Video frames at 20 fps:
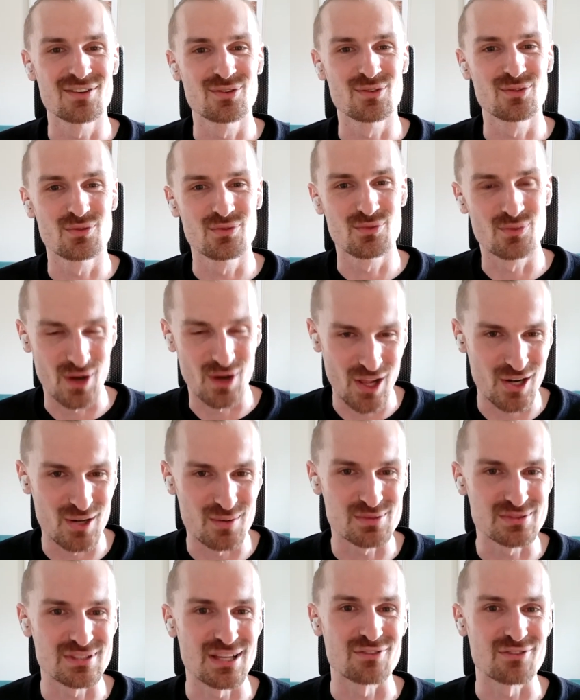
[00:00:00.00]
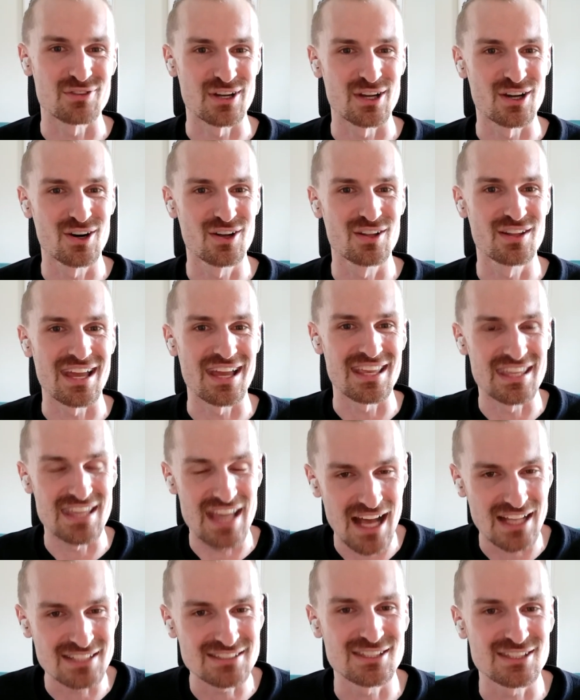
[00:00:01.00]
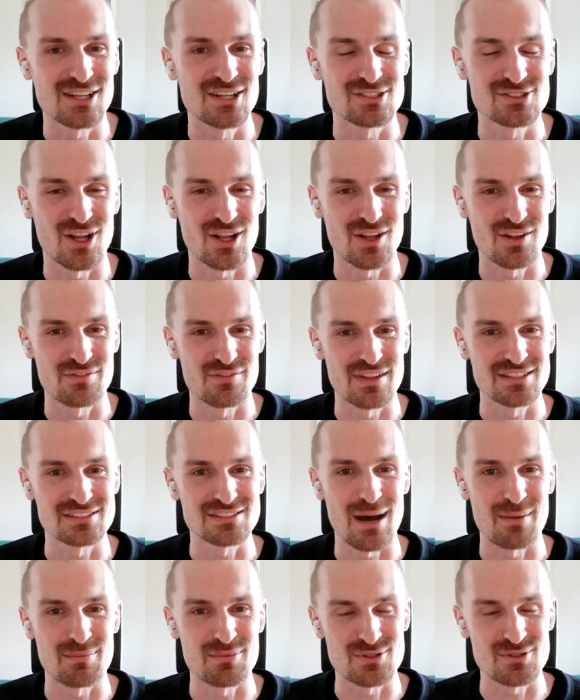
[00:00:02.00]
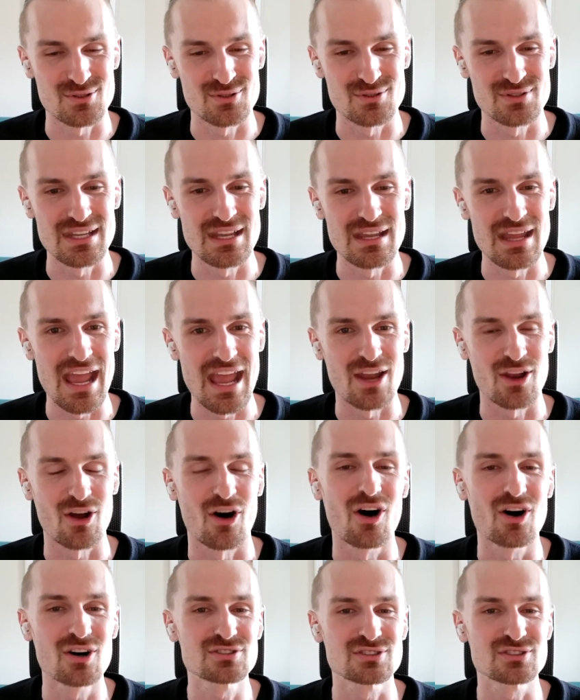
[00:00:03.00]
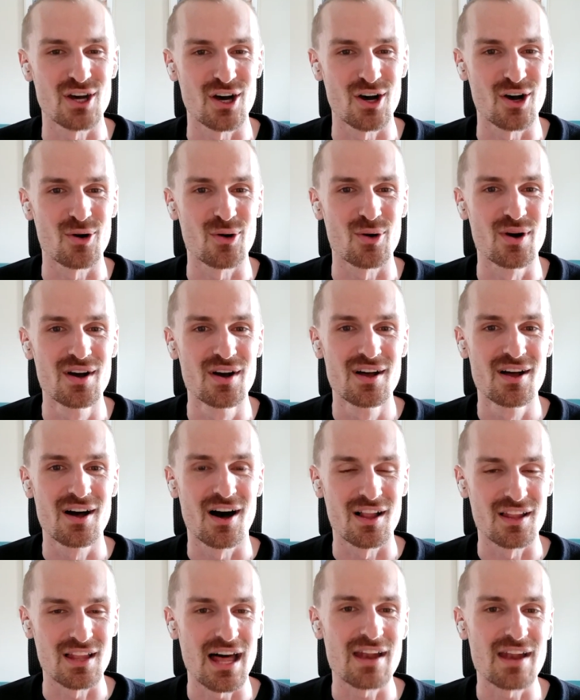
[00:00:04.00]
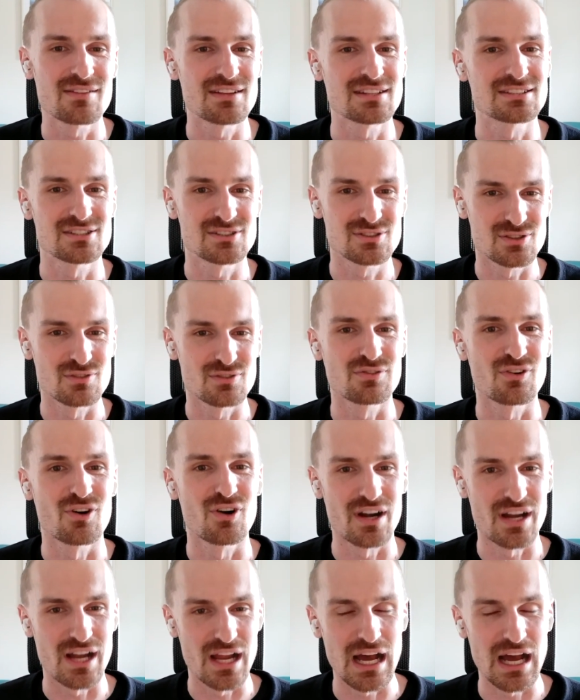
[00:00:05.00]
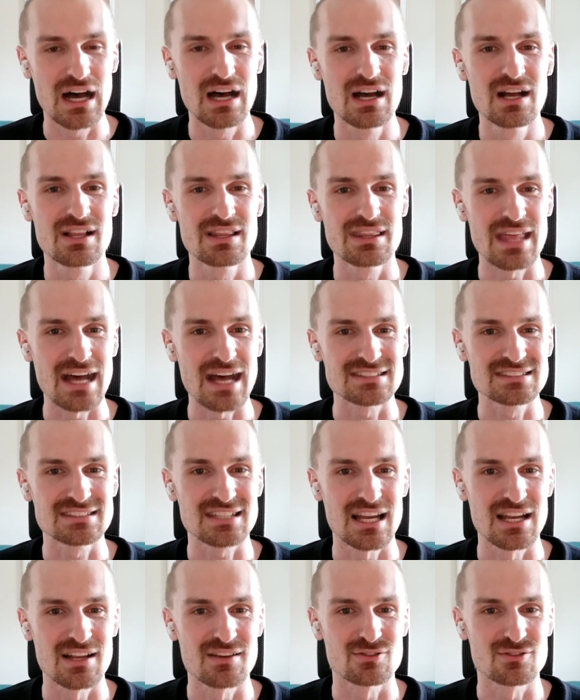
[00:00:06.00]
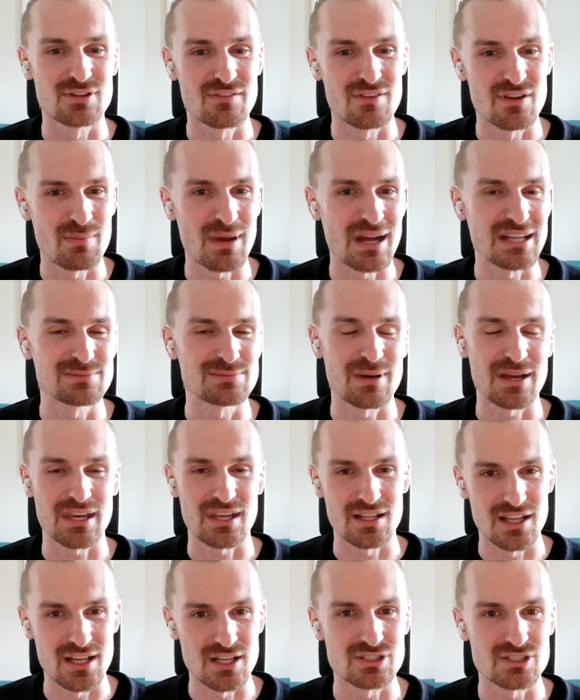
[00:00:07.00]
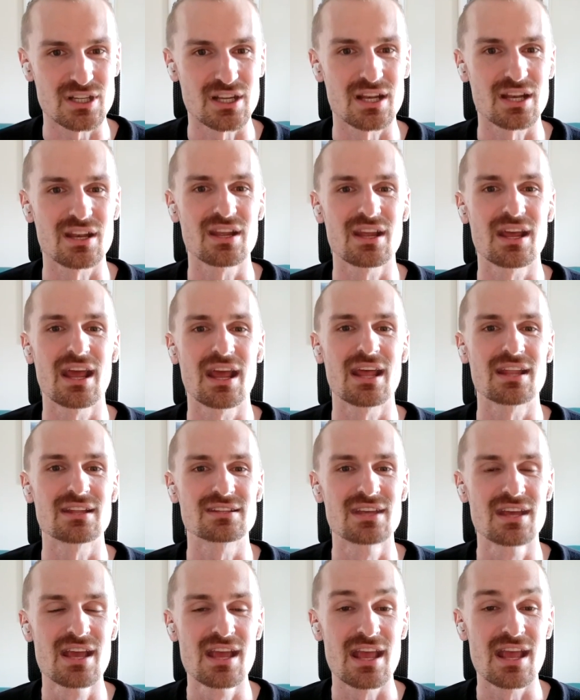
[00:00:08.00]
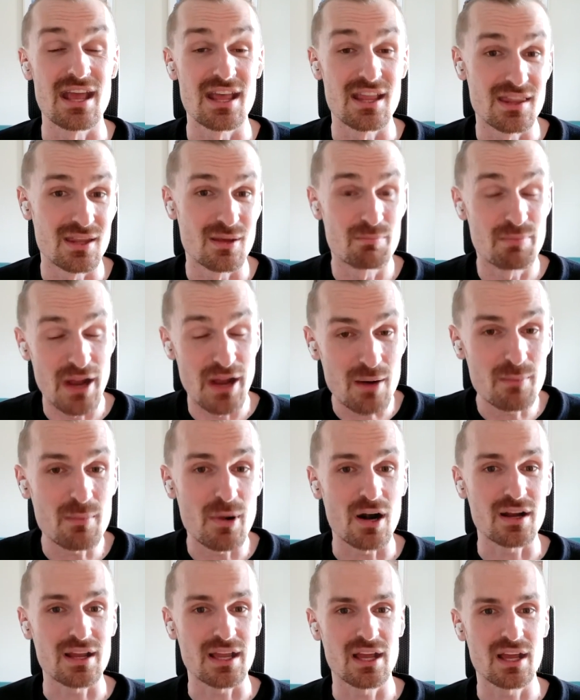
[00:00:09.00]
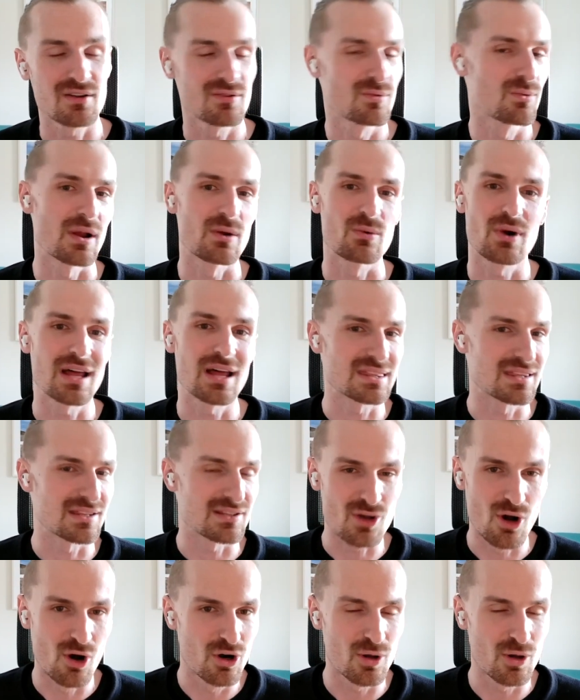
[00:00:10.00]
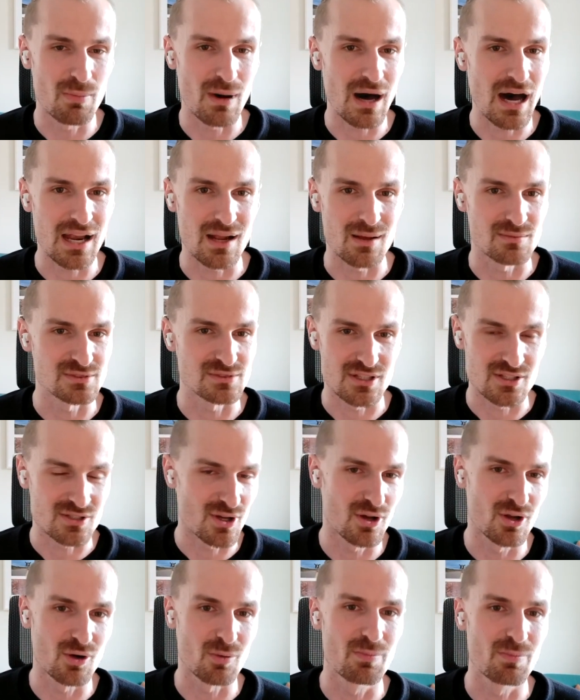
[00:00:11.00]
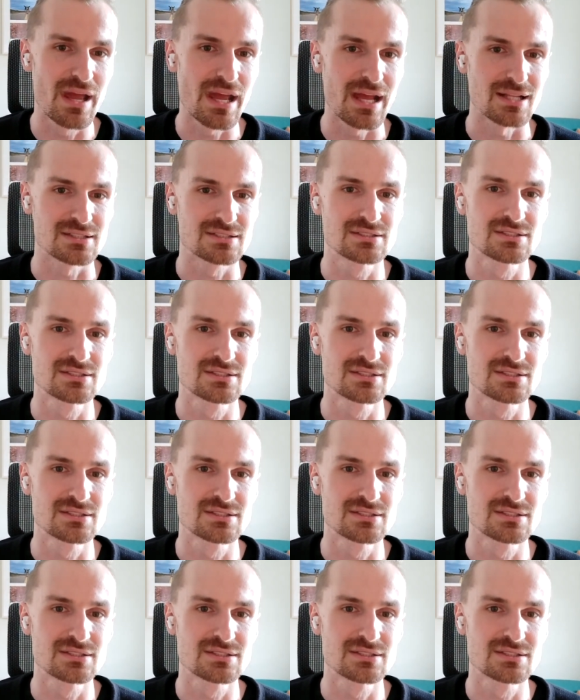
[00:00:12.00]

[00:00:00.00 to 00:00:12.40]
100% real. Like, yes, there's all of this opportunity. And also, a lot of this is euphoria that's kind of driven by speculation. And in the bear market, when we're at the total bottoms, the total pits,